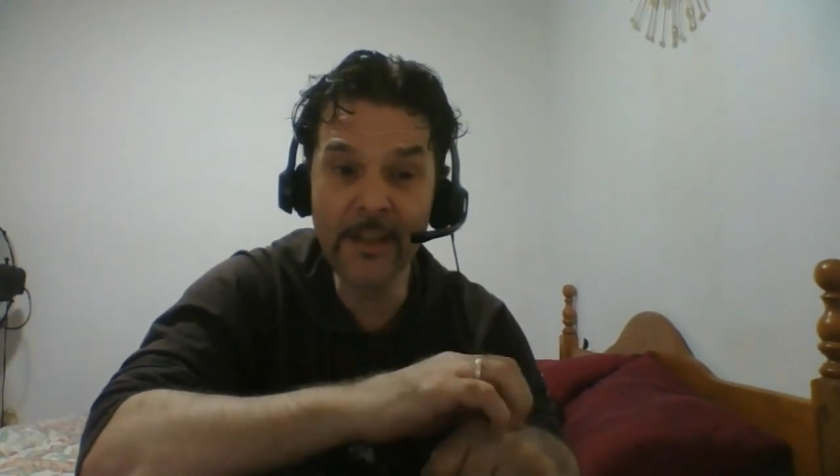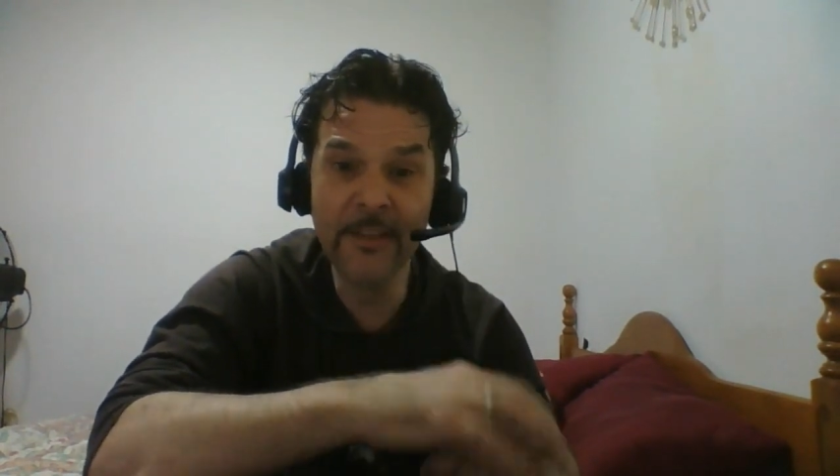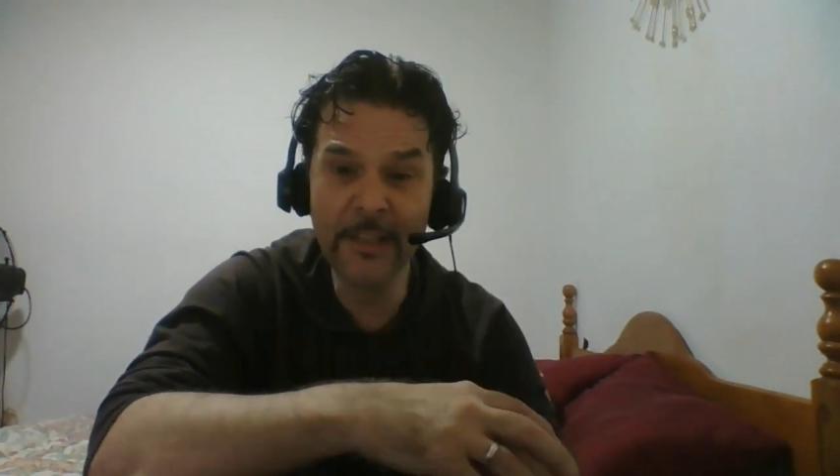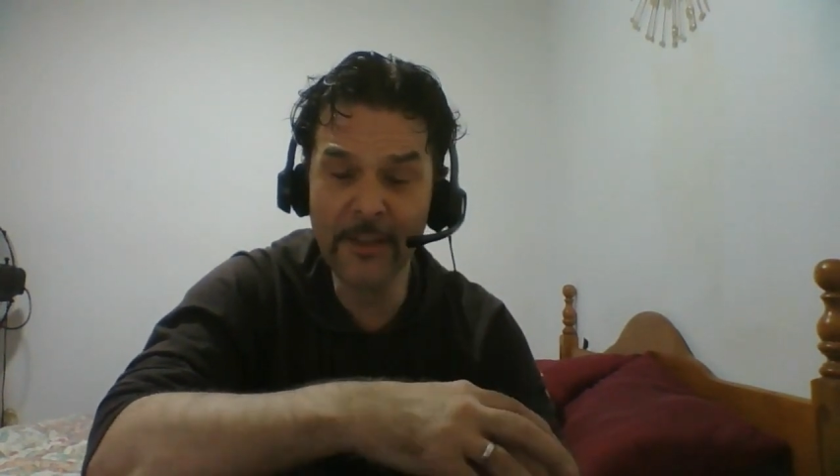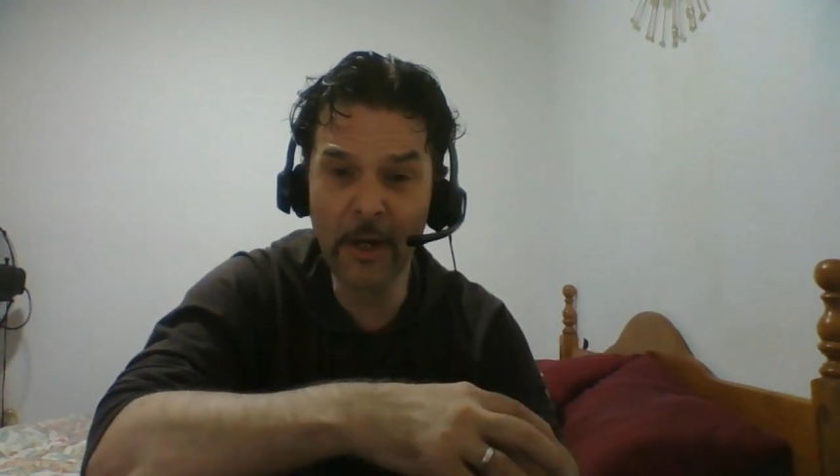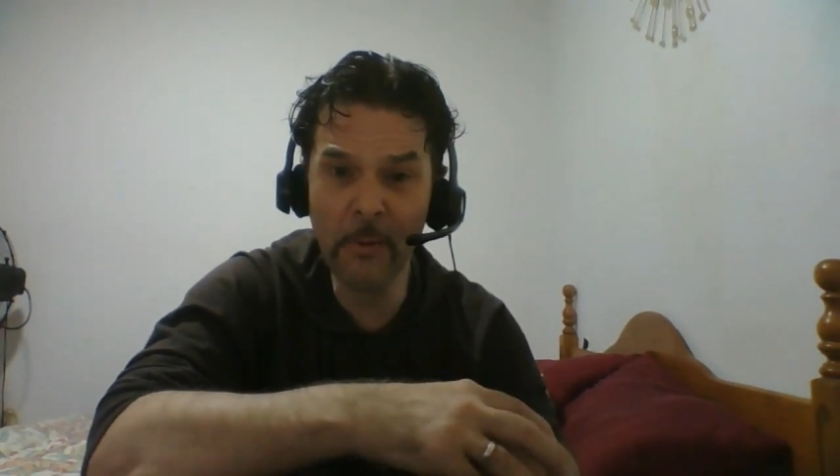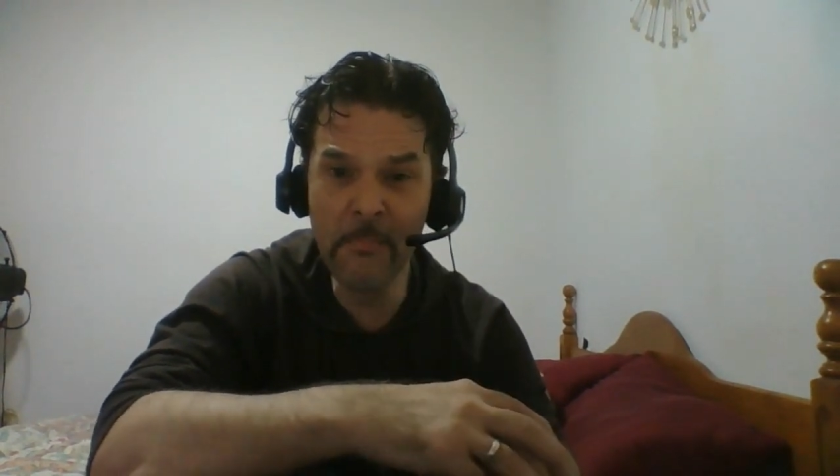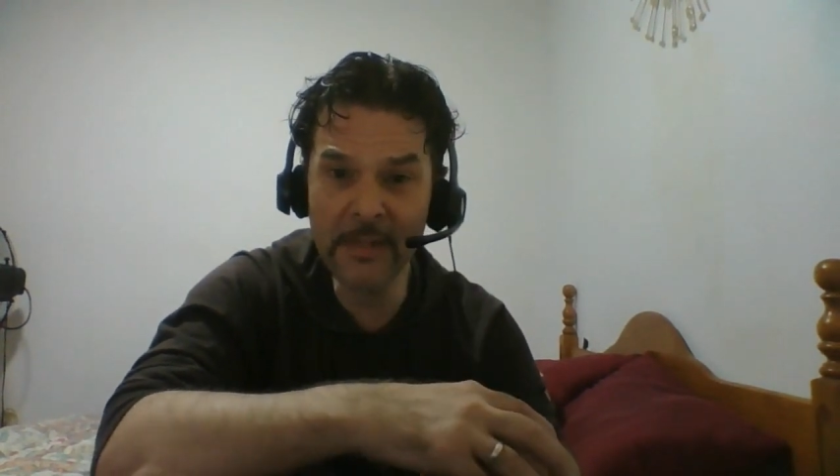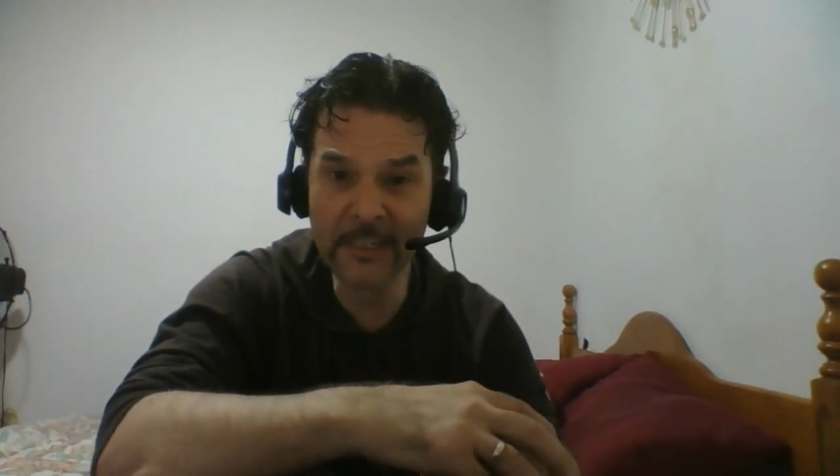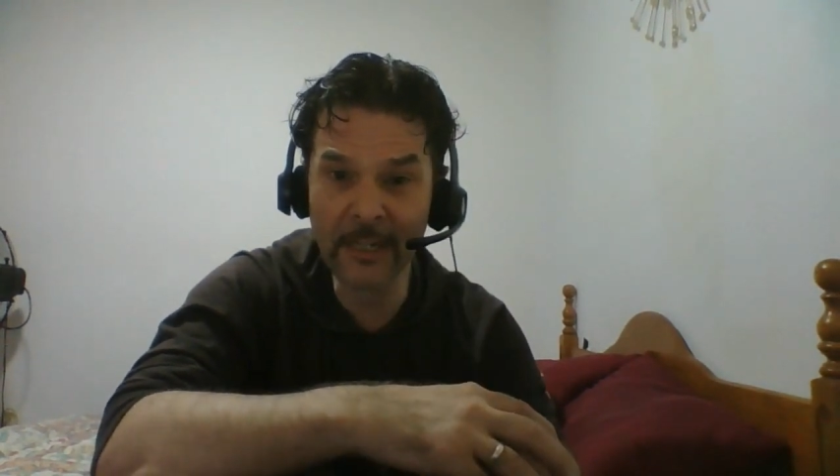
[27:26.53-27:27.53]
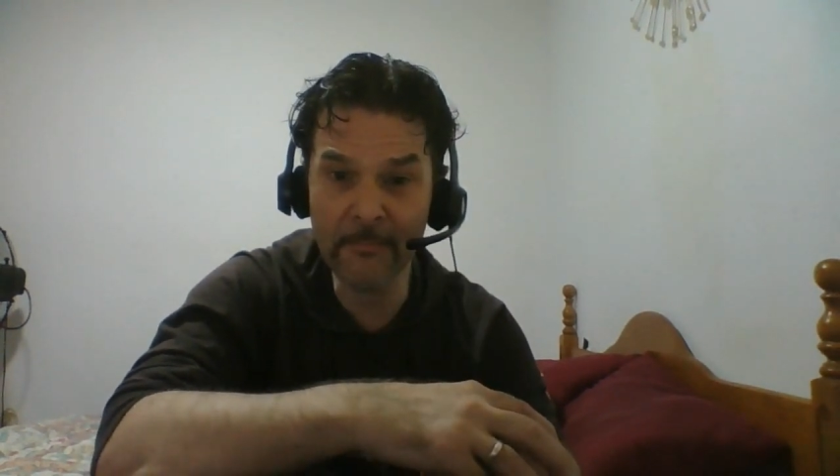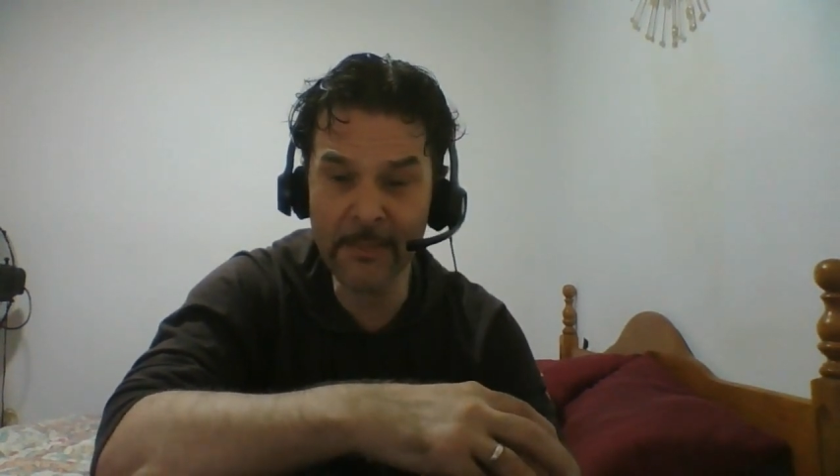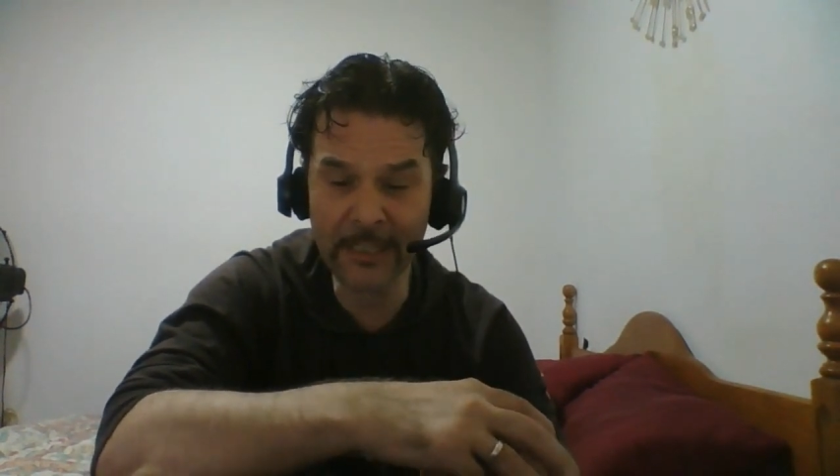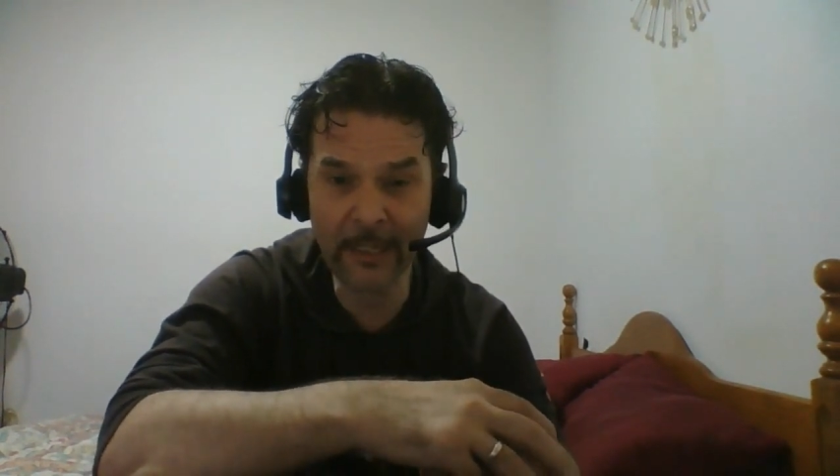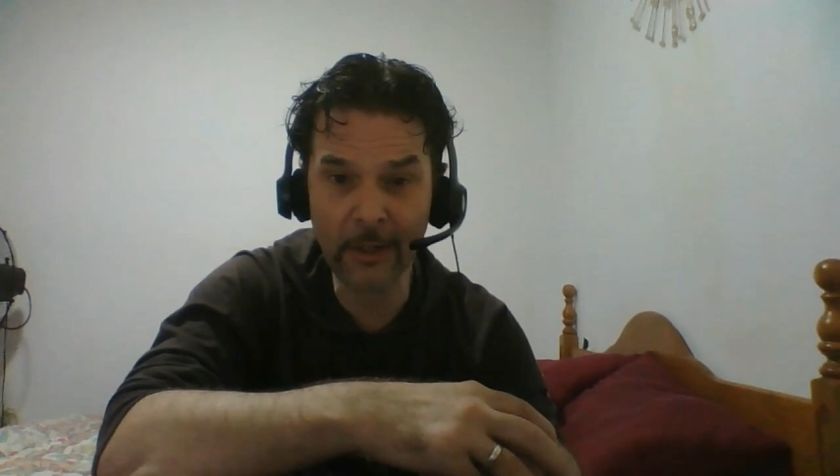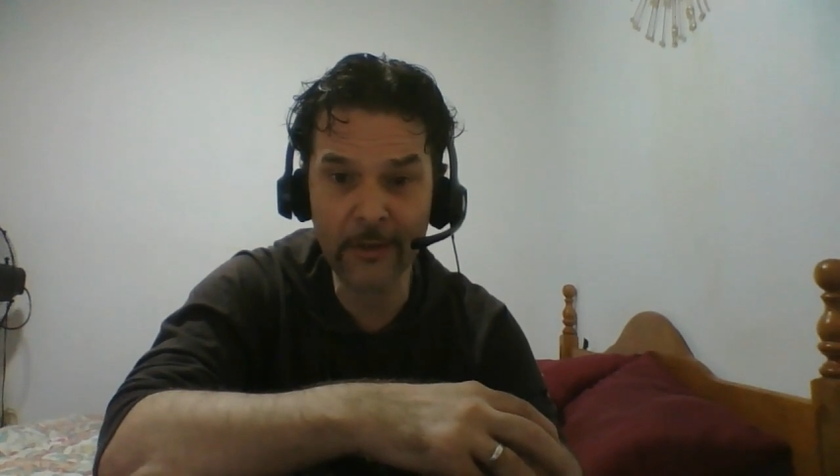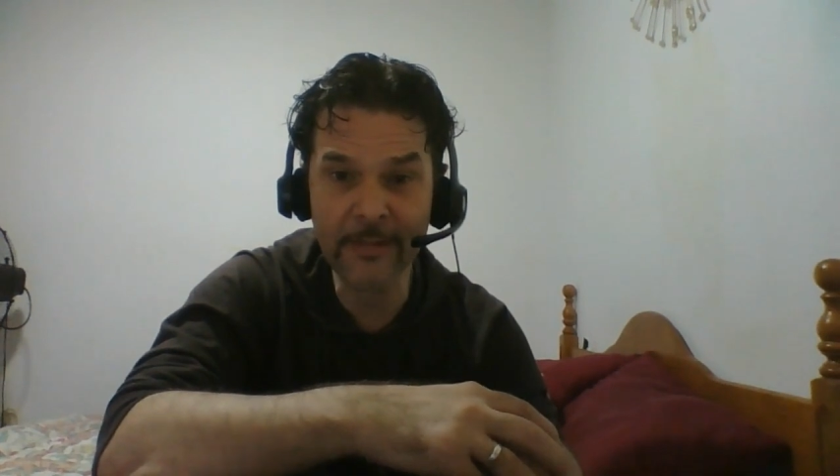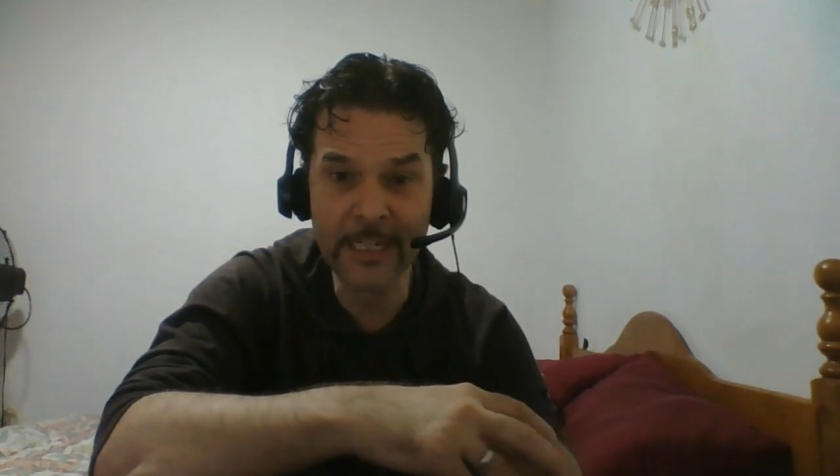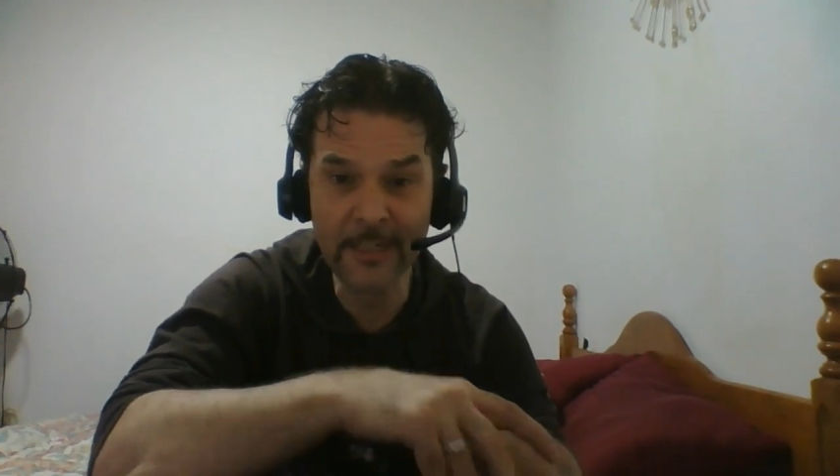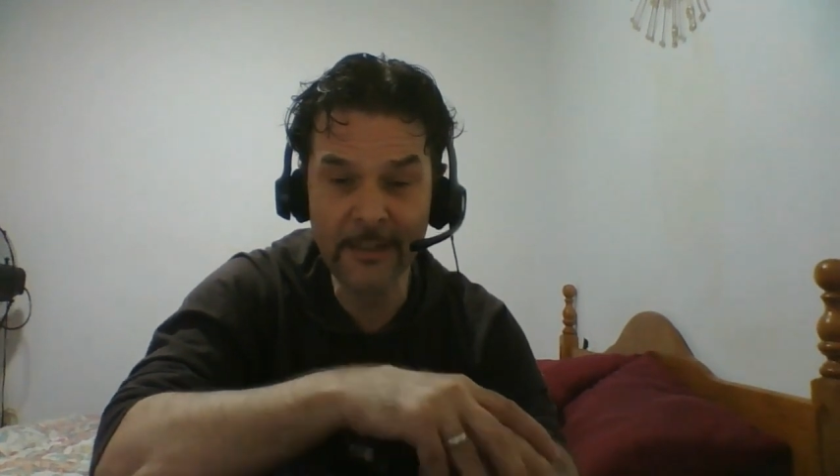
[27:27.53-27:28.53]
The whole
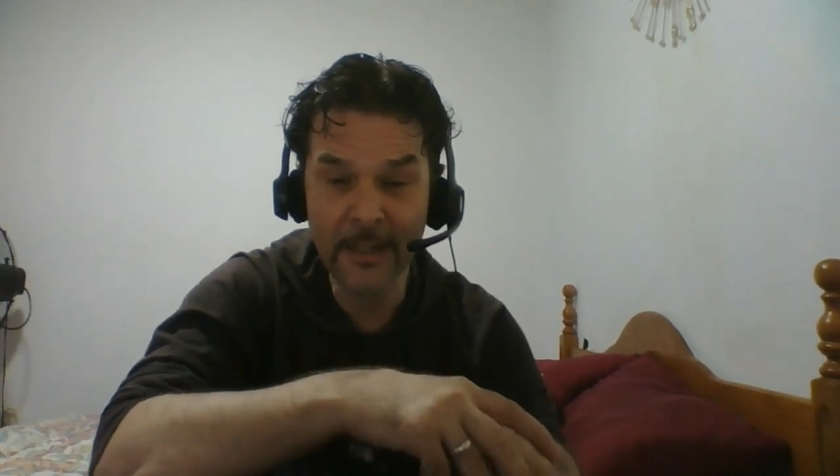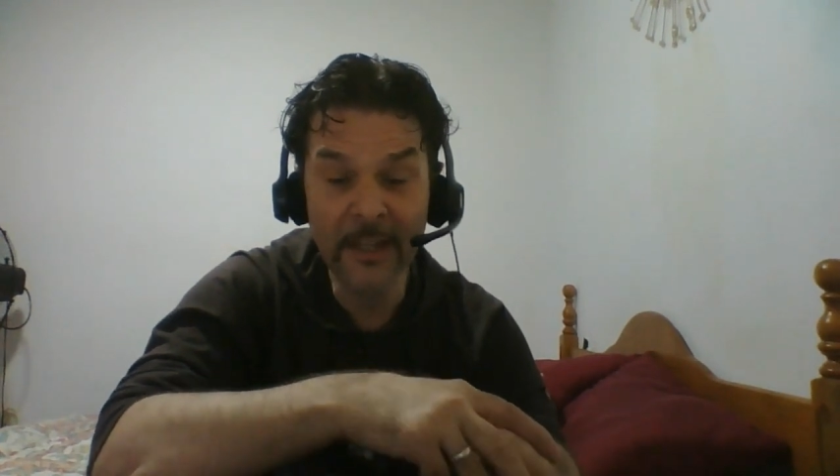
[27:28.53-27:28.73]
midichlorian